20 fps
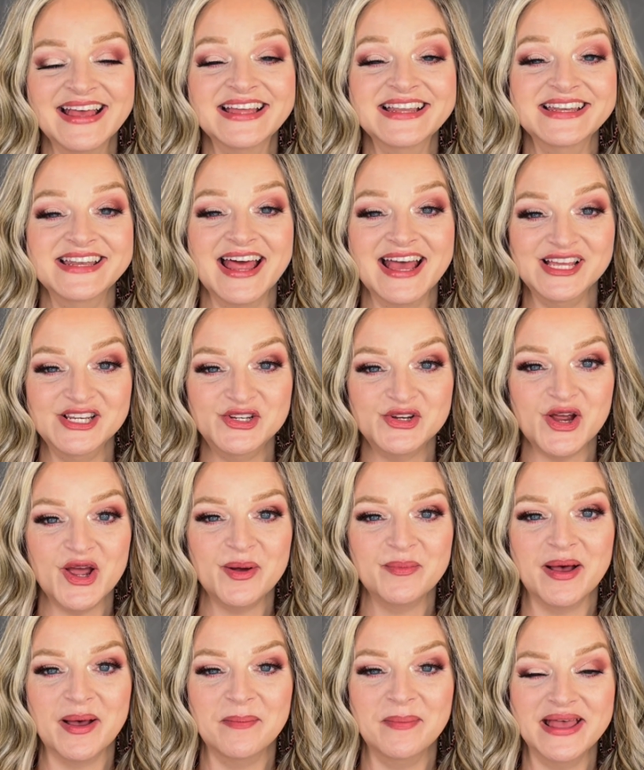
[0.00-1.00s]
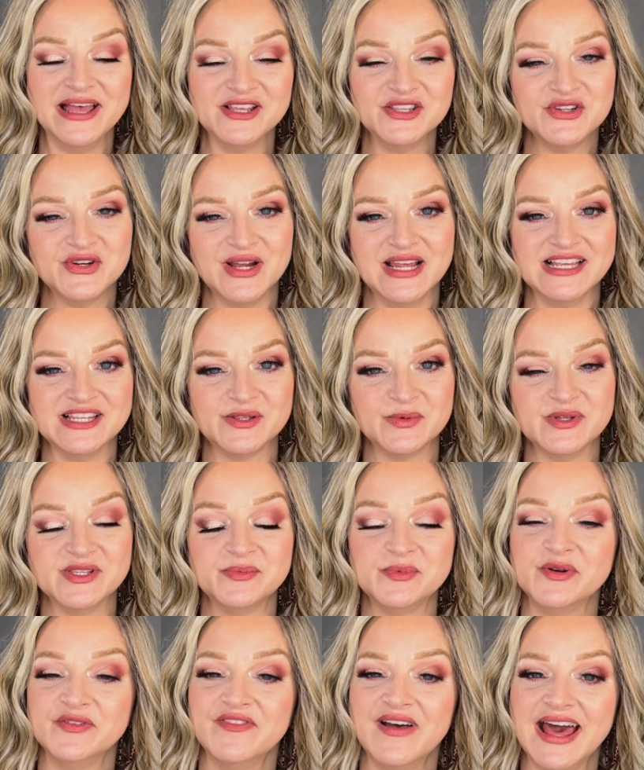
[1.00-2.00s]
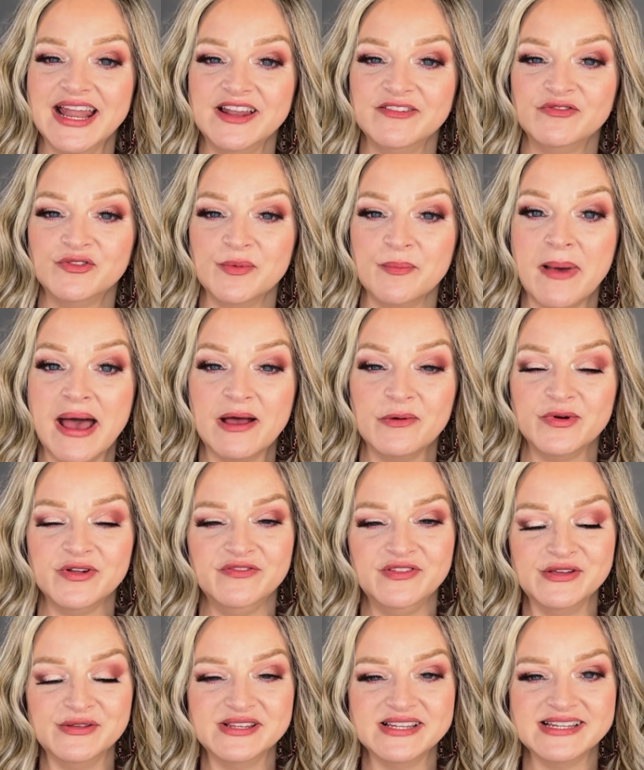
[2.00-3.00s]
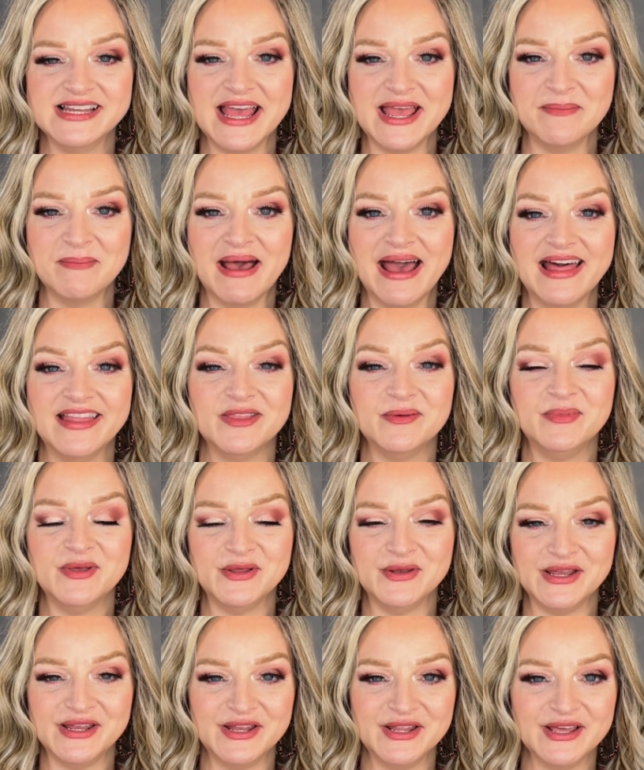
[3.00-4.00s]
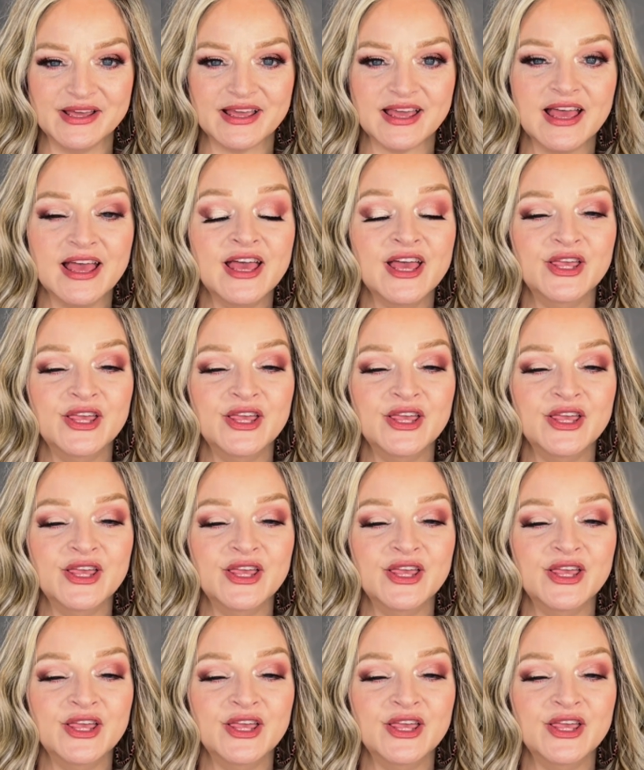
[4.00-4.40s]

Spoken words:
Nitro by Belle Tress was provided for my review today by The Beauty Nook.